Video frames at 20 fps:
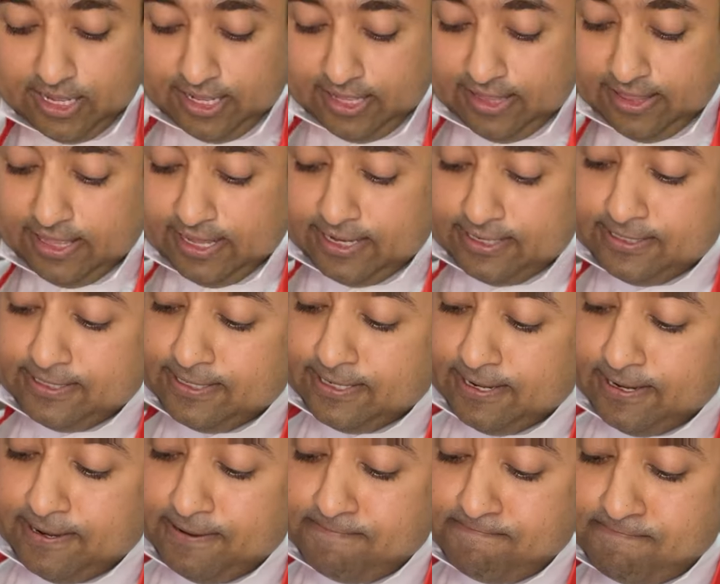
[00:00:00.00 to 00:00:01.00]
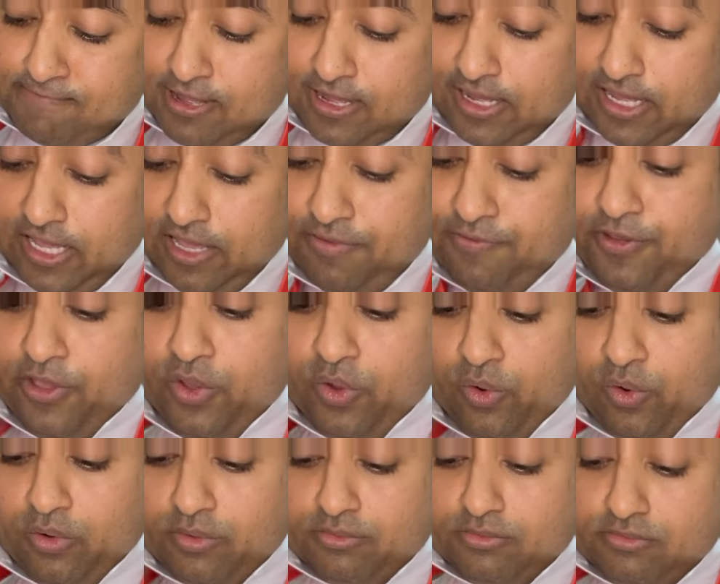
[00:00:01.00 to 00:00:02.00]
that uh, if
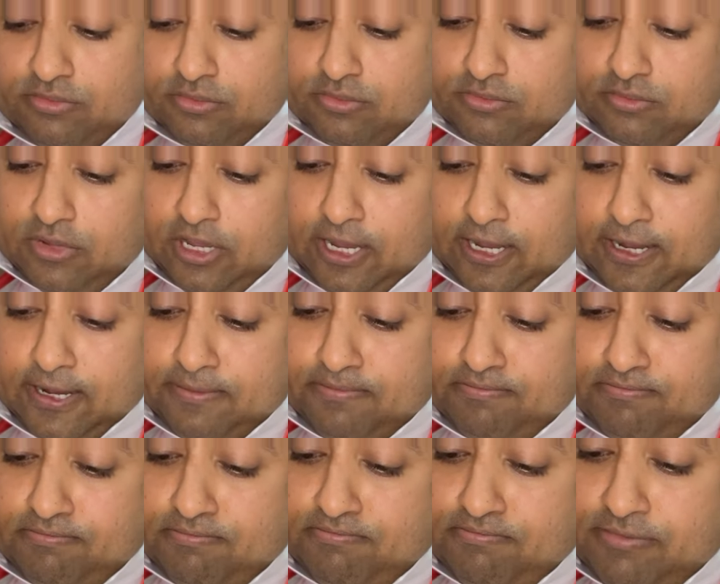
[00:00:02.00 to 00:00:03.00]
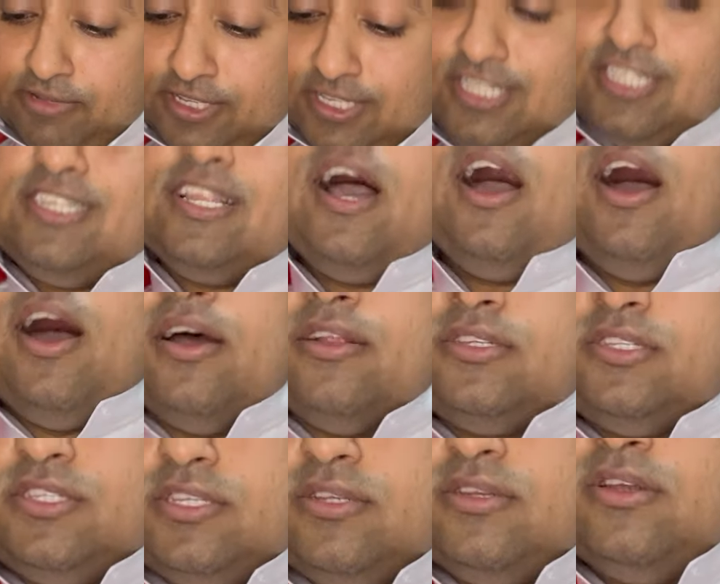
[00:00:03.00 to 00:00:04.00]
you uh,
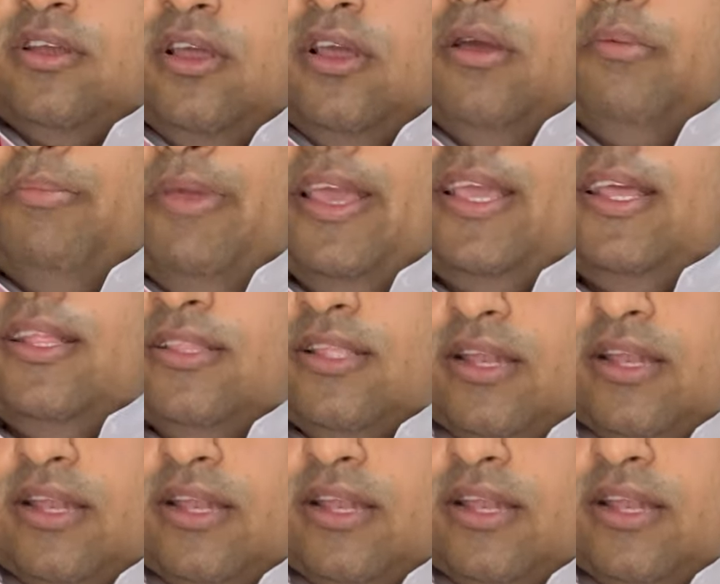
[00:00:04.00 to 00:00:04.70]
start making the